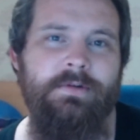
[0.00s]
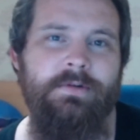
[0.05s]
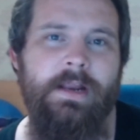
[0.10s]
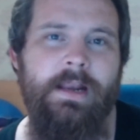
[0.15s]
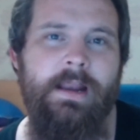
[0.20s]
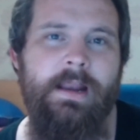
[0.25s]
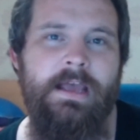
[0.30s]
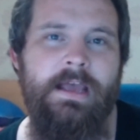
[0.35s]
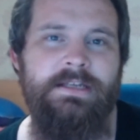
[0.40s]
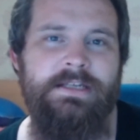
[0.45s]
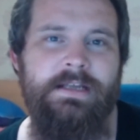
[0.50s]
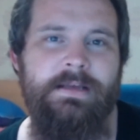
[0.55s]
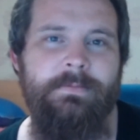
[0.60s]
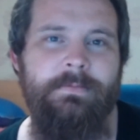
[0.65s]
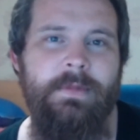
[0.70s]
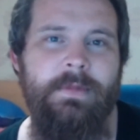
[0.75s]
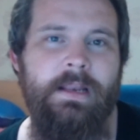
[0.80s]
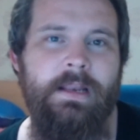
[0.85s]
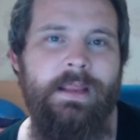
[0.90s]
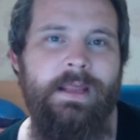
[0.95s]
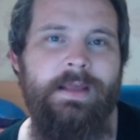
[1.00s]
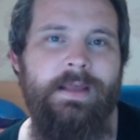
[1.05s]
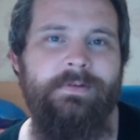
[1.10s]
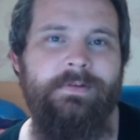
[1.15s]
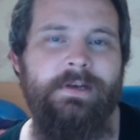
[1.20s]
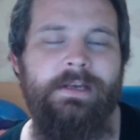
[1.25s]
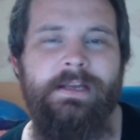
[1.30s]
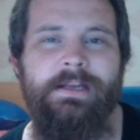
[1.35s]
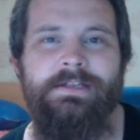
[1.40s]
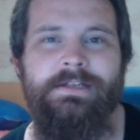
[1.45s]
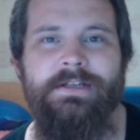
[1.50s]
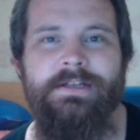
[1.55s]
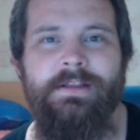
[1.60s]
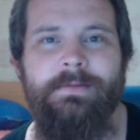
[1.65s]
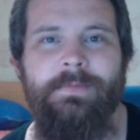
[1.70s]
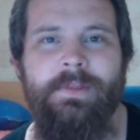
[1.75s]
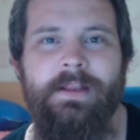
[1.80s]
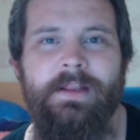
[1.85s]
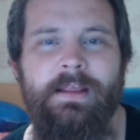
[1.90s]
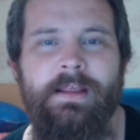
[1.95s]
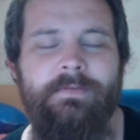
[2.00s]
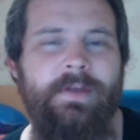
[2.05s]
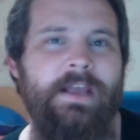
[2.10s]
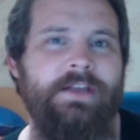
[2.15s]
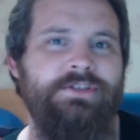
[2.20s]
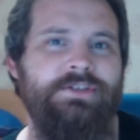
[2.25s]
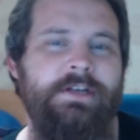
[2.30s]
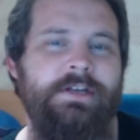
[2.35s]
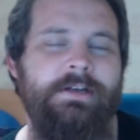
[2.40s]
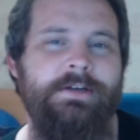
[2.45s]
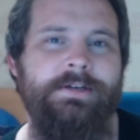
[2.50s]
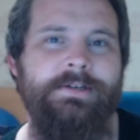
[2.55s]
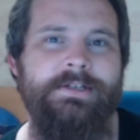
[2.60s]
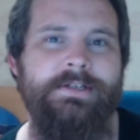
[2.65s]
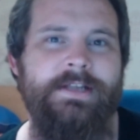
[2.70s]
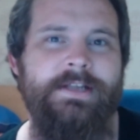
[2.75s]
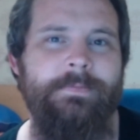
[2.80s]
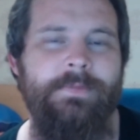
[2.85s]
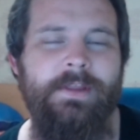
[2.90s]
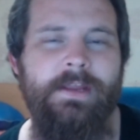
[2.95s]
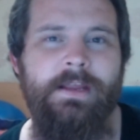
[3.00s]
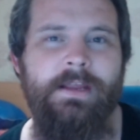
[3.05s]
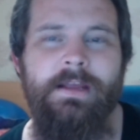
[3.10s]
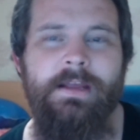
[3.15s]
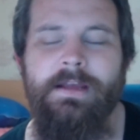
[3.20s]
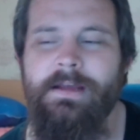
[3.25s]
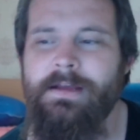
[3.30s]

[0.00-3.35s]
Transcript: realizing a month after teaching them that they've actually learned something,